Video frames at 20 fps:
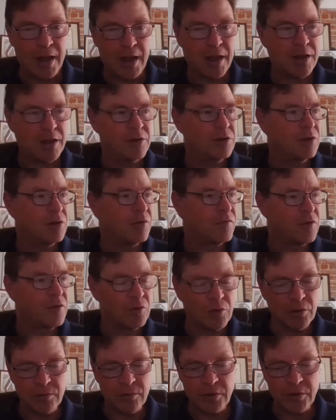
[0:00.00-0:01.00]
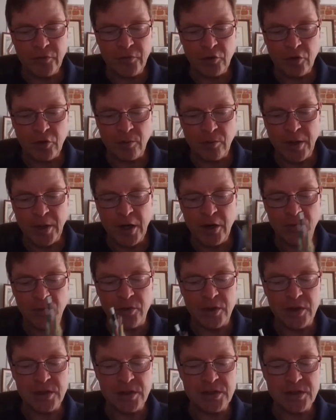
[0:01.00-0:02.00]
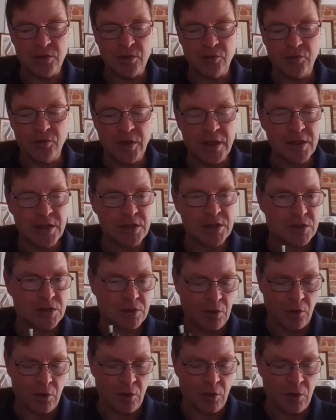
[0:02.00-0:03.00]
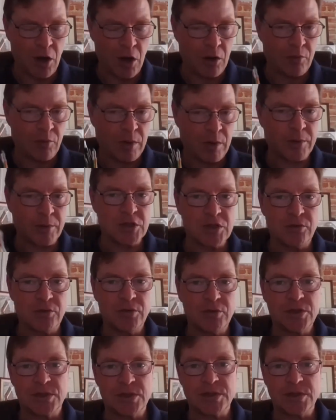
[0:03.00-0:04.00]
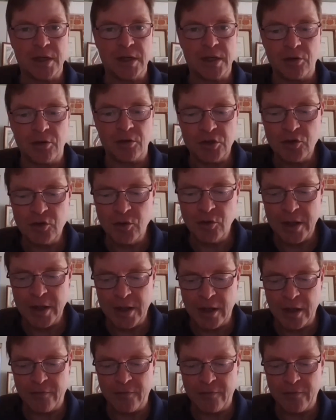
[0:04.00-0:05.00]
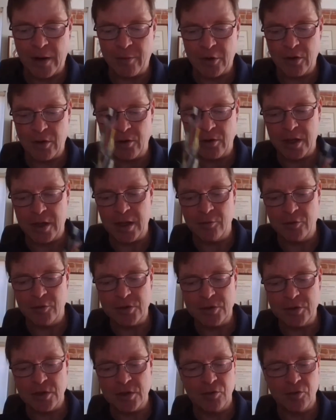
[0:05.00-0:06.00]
And if you compare these, so these are all, what I'm going to show in just a second, are 288 fiber count cables.